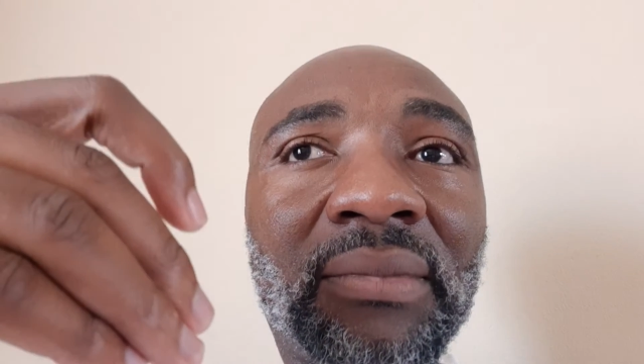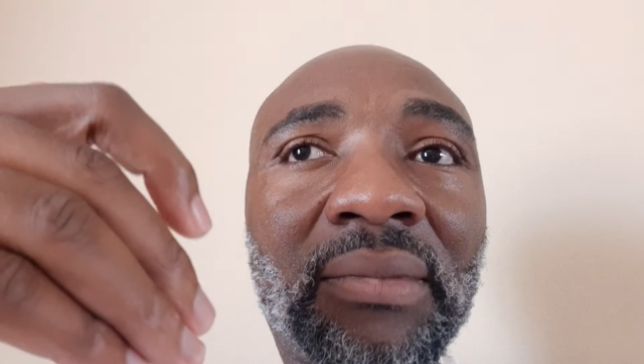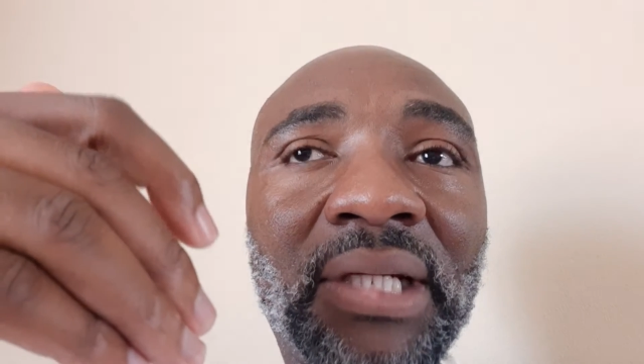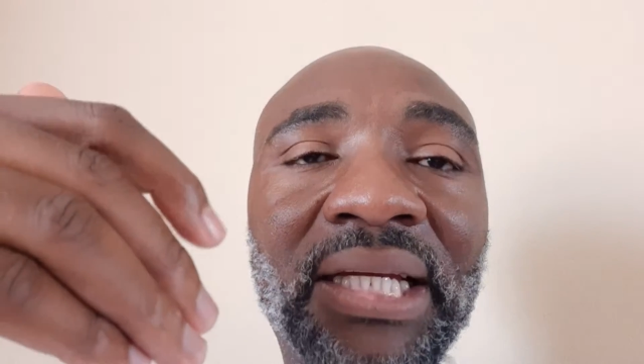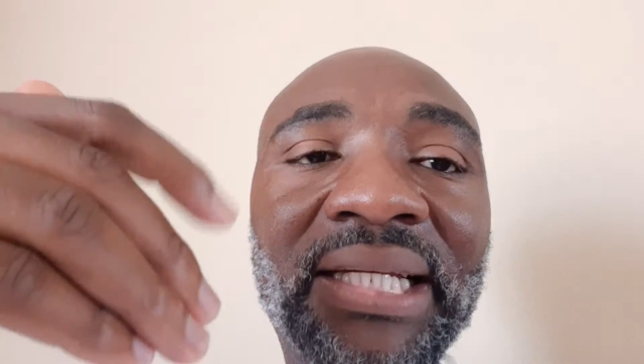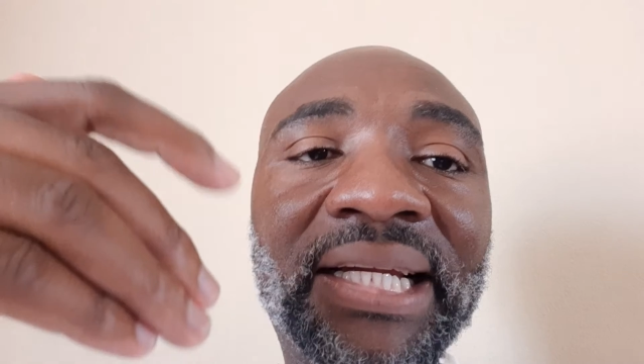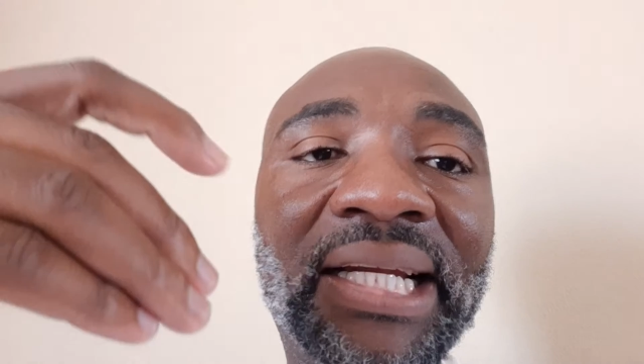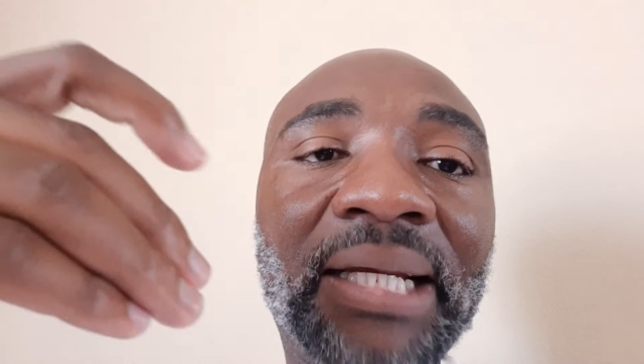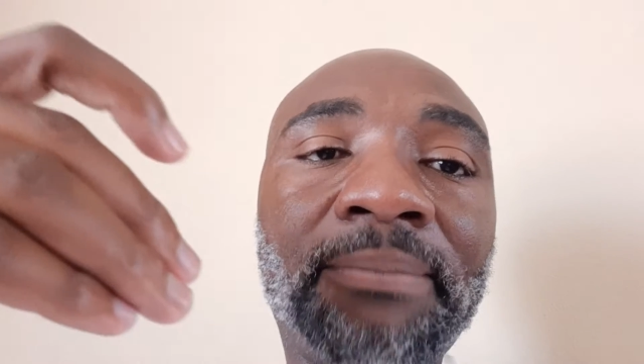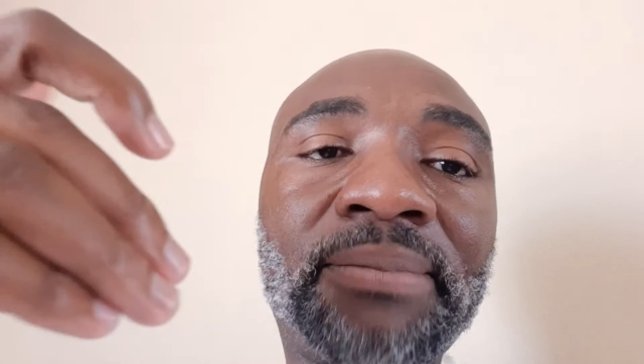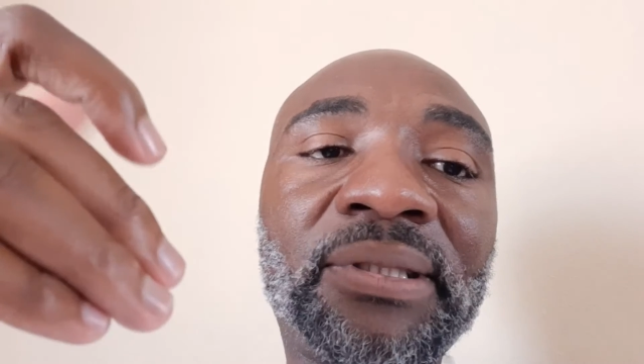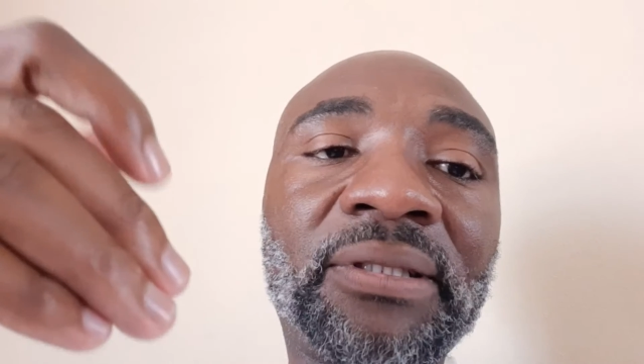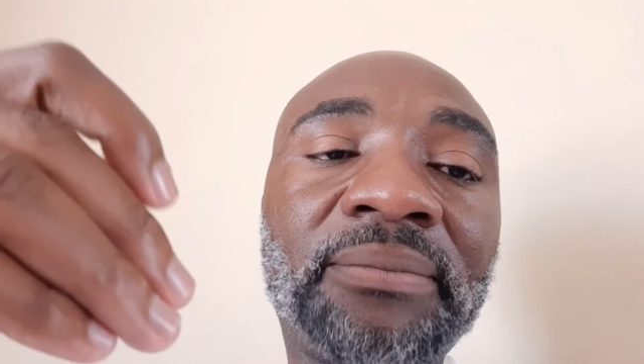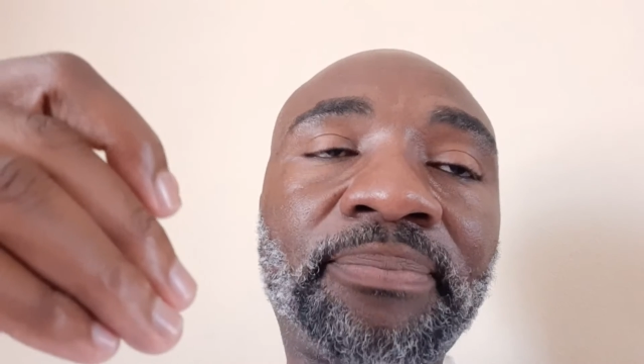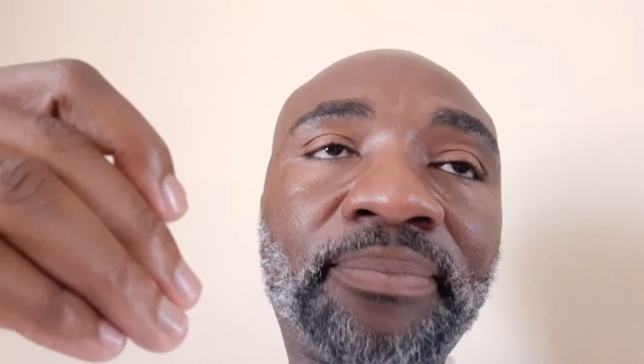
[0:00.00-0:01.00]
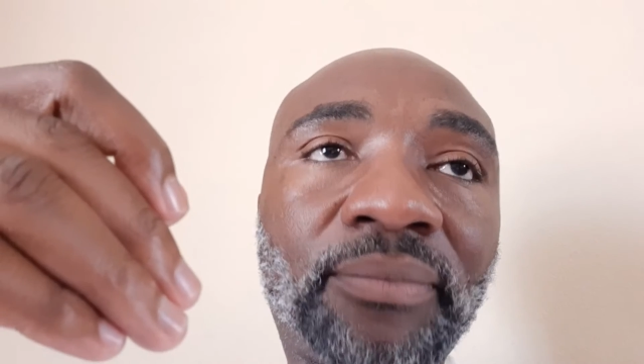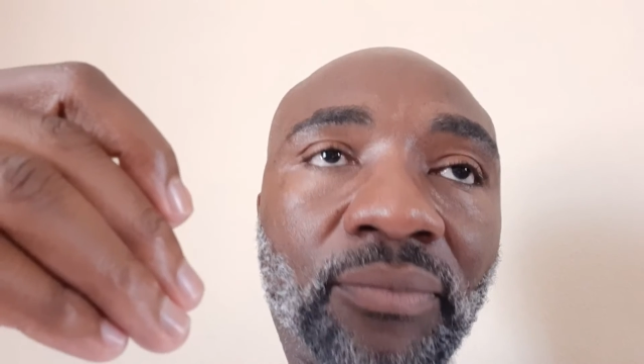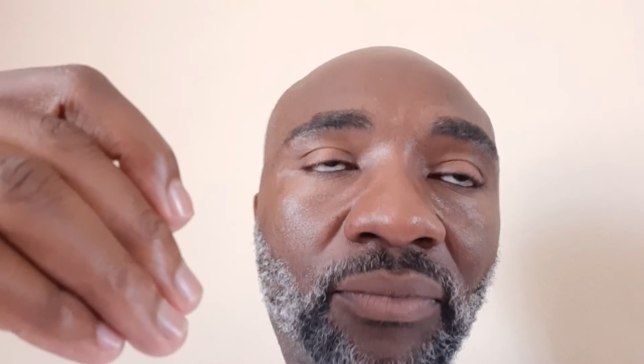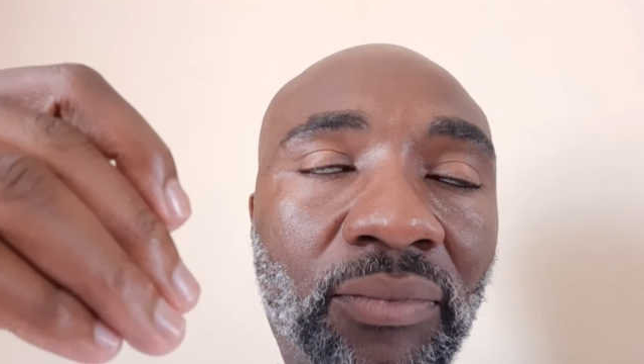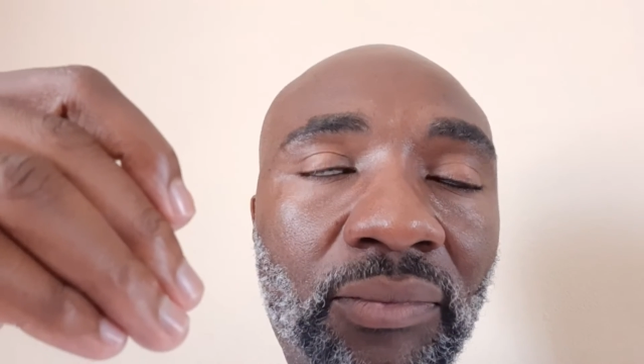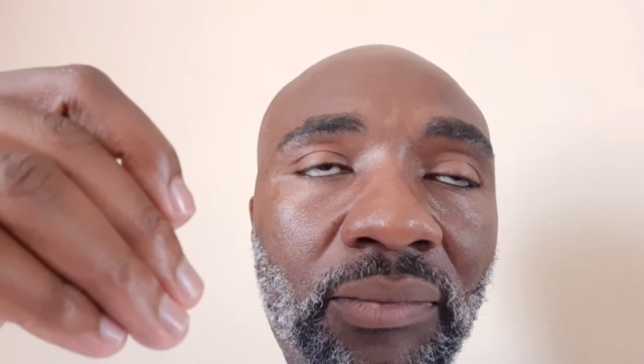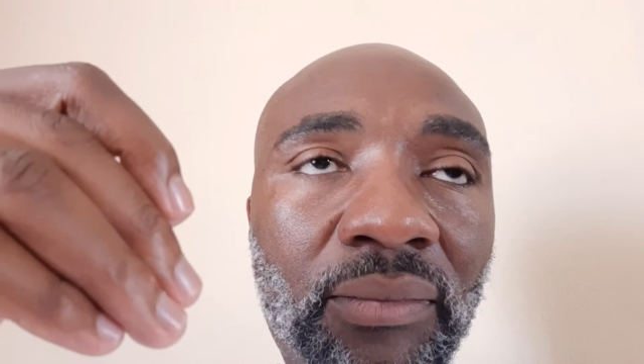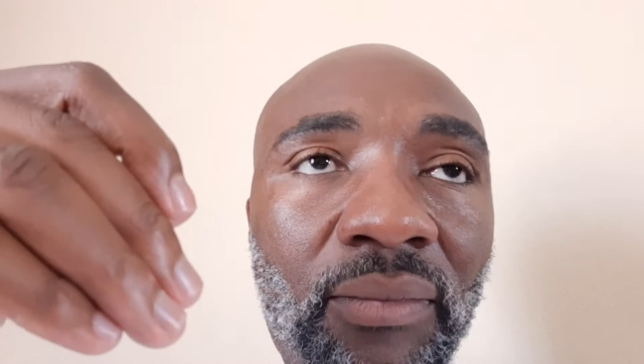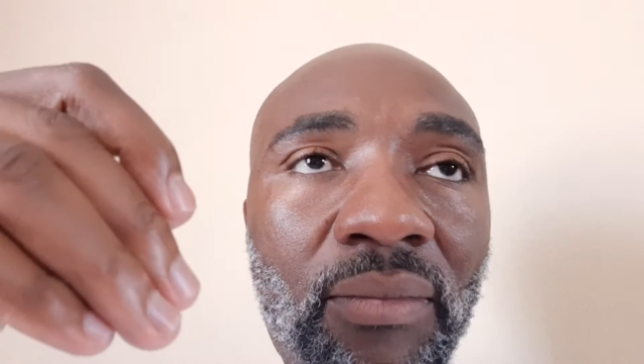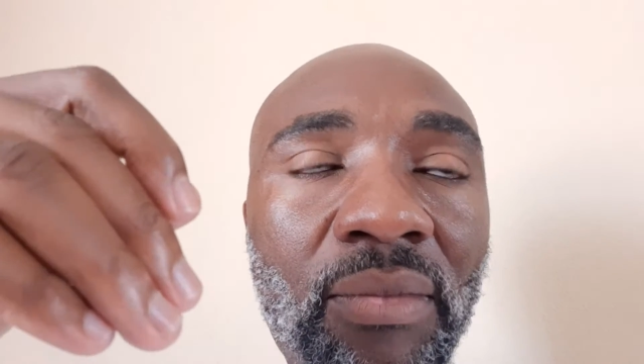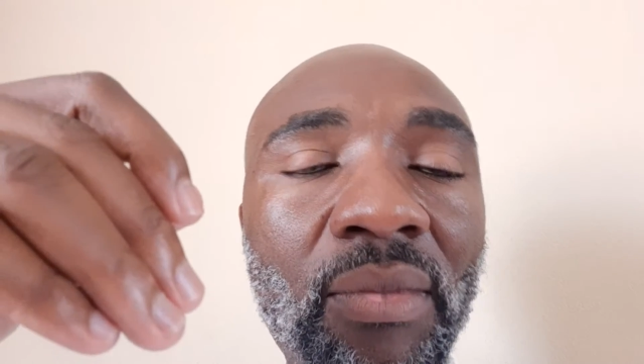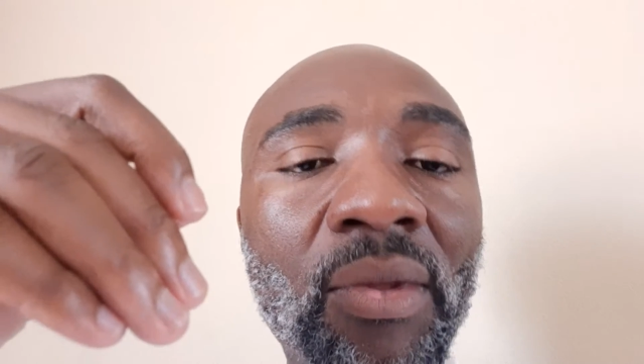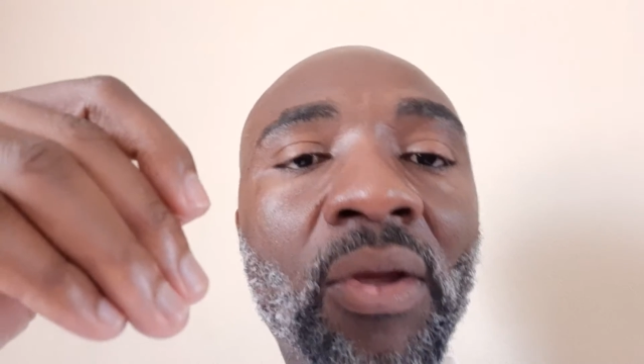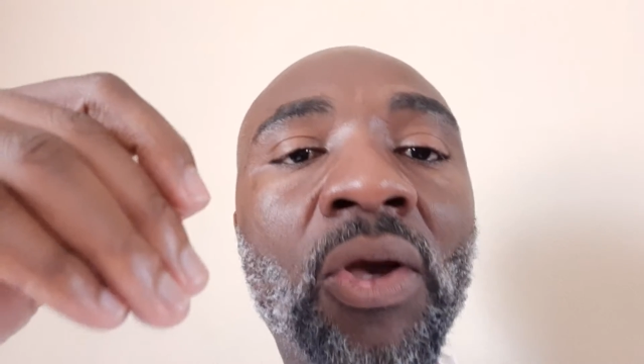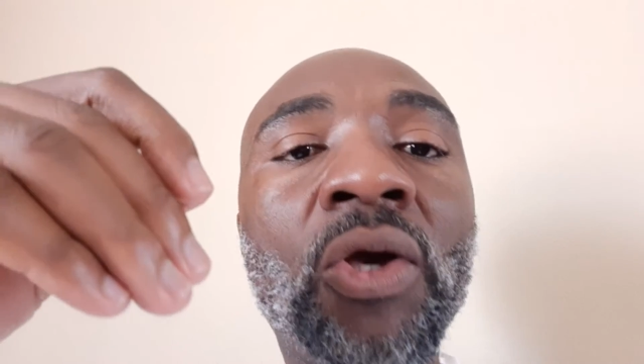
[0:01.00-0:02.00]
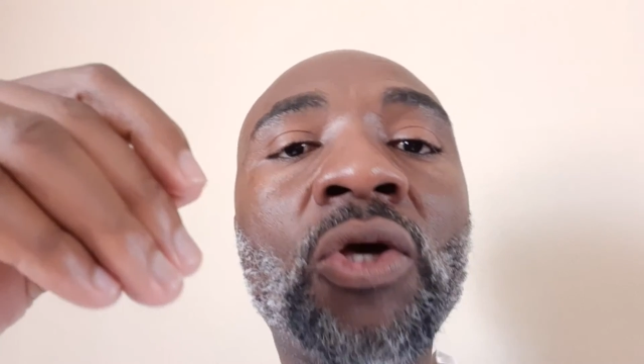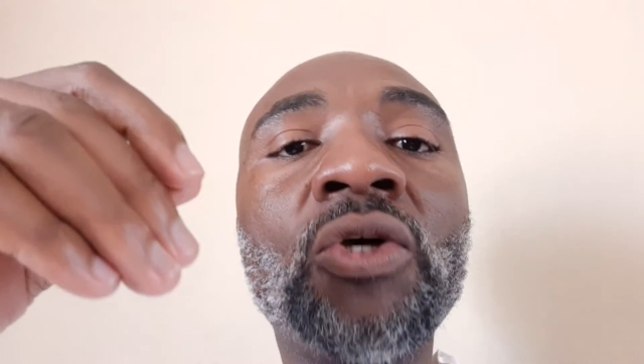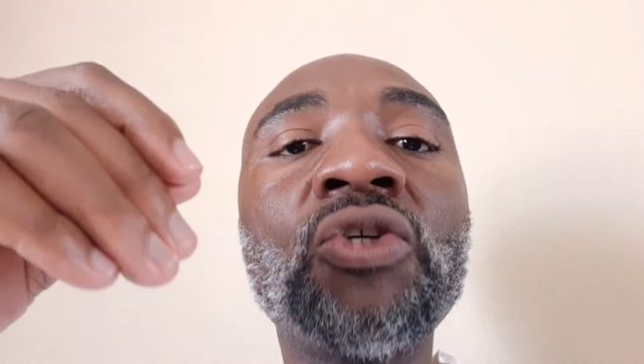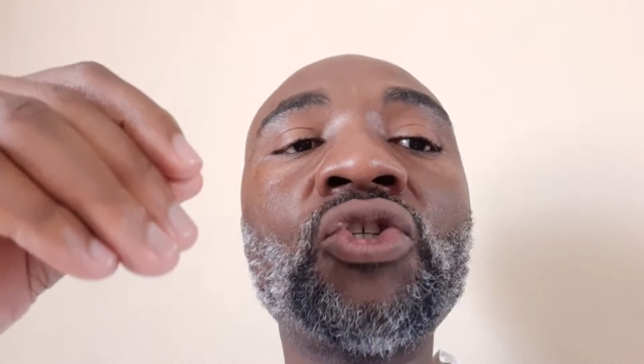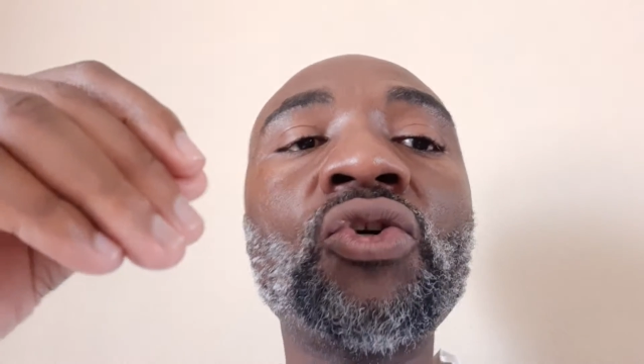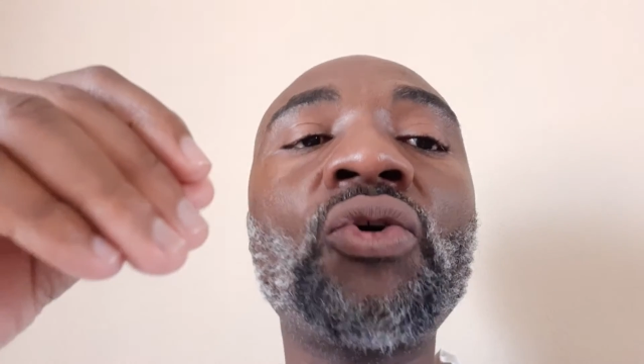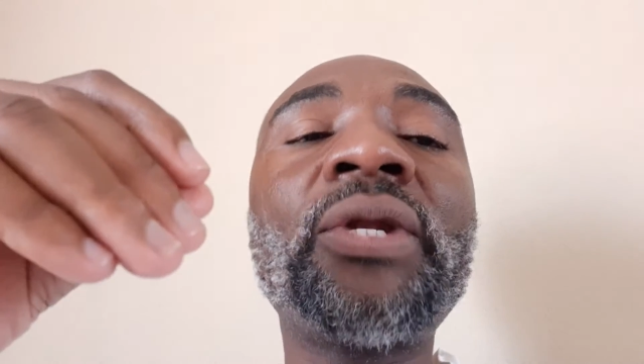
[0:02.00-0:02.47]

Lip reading: and clips. So